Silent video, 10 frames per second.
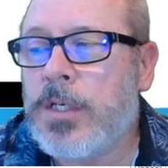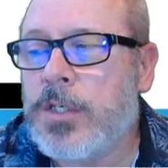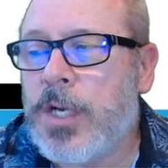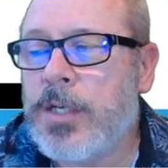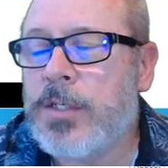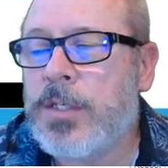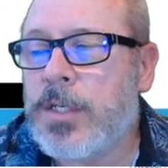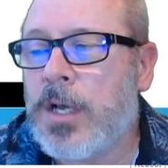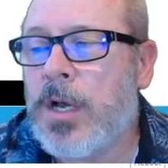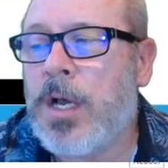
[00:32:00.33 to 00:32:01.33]
to change the
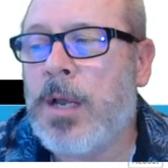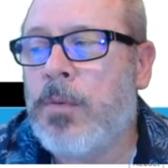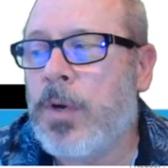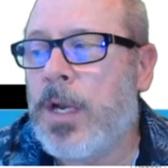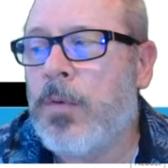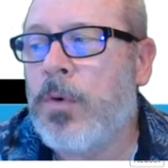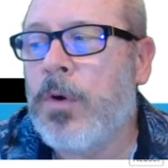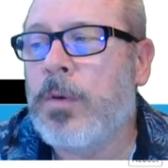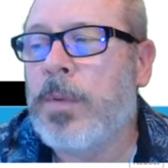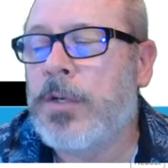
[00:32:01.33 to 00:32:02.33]
time or
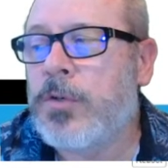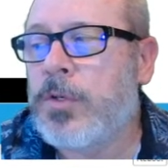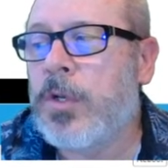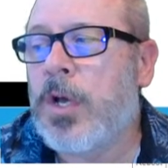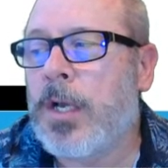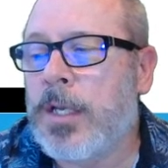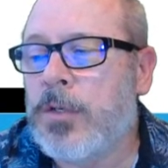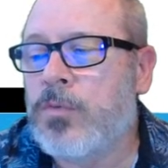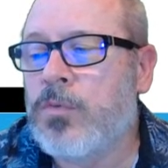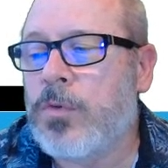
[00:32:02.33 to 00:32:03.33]
network, make sure you log in
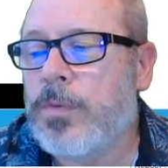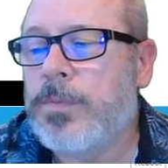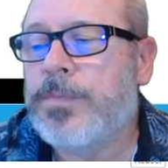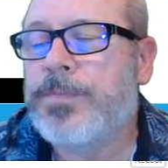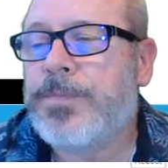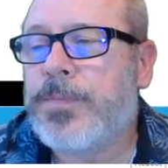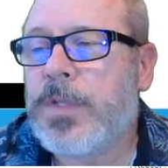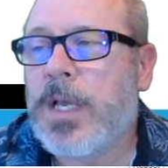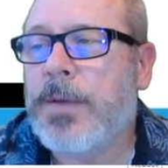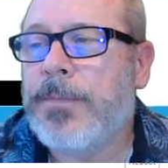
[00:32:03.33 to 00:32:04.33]
as root. Okay.